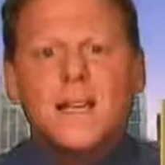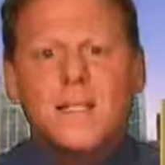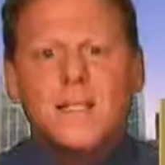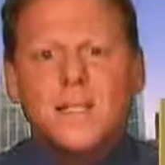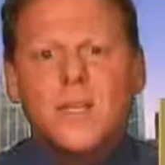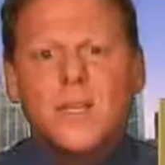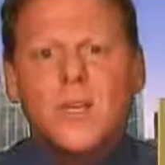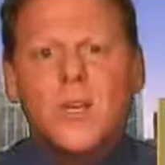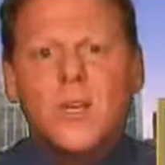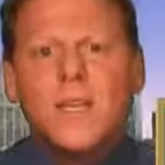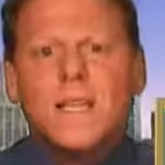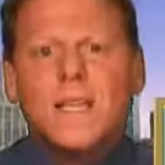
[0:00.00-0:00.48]

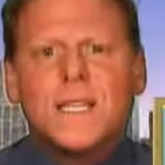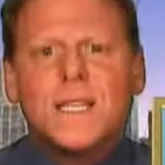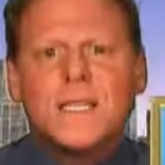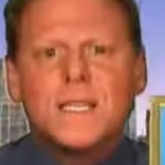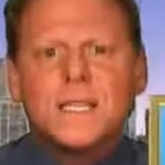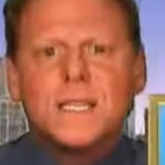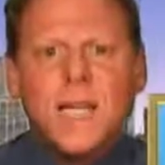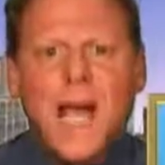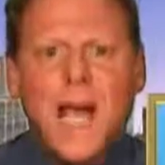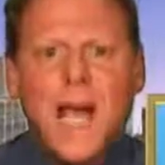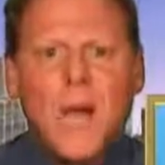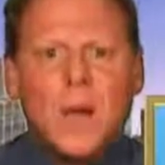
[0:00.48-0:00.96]
Let's look at the
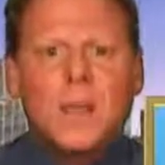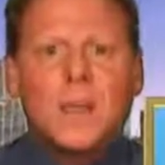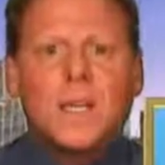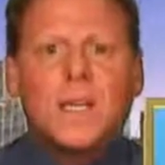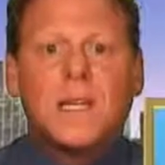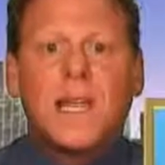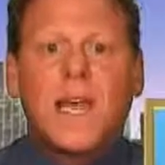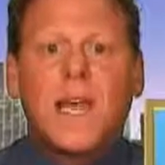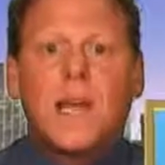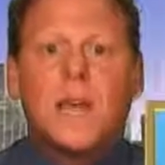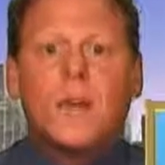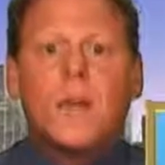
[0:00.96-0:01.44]
sound
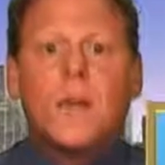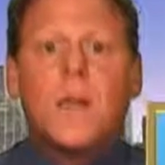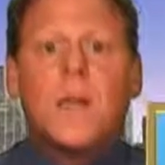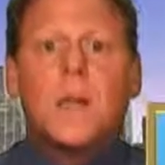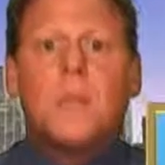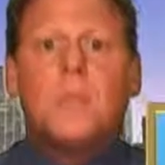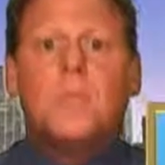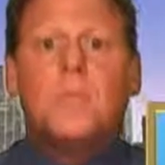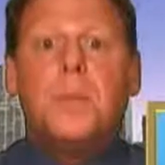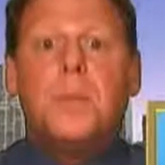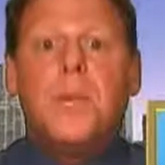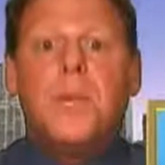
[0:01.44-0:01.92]
the letter
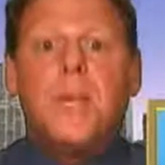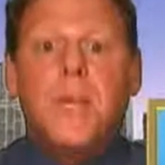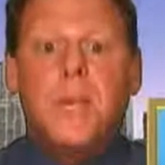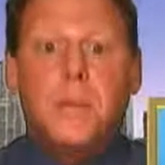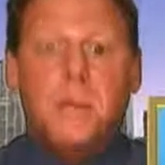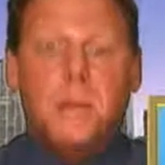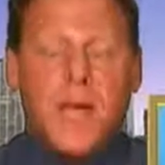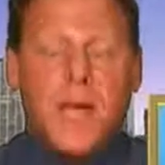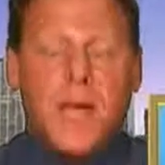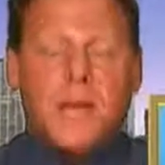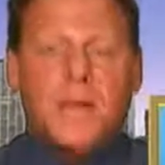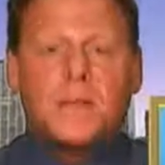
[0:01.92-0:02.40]

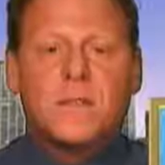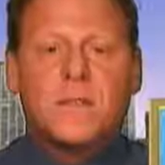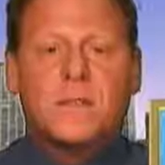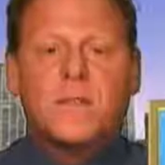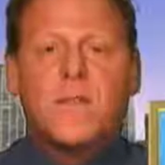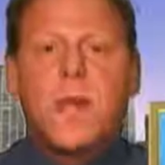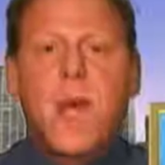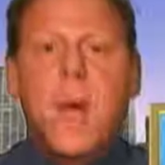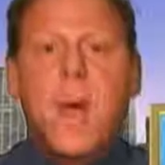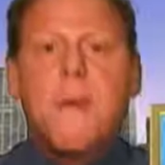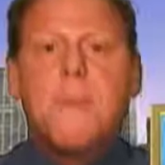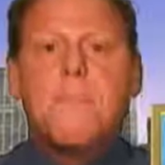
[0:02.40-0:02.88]
P
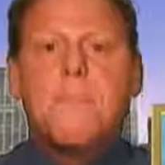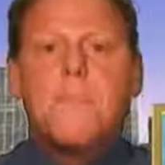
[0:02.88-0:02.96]
makes.